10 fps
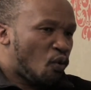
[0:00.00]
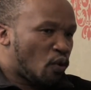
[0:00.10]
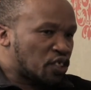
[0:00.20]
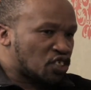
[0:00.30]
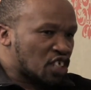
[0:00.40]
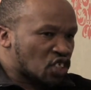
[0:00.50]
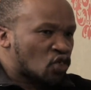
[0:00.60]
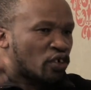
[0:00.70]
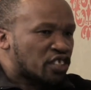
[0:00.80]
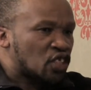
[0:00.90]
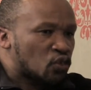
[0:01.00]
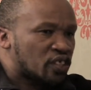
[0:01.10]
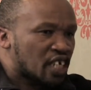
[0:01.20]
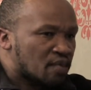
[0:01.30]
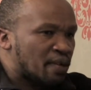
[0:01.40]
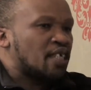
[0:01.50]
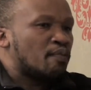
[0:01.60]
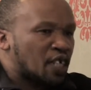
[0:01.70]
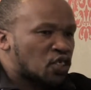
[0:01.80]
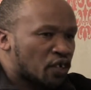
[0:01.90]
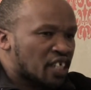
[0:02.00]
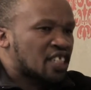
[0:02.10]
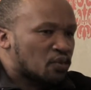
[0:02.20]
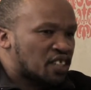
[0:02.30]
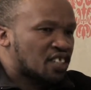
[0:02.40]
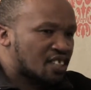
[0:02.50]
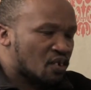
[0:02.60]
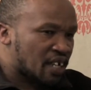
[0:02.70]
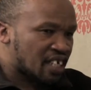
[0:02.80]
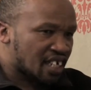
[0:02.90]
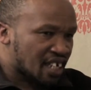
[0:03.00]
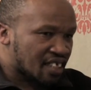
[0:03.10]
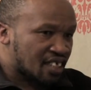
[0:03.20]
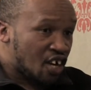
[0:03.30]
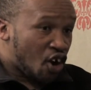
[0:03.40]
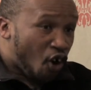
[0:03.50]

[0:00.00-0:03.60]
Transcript: which is constituted by the majority, which is the working class.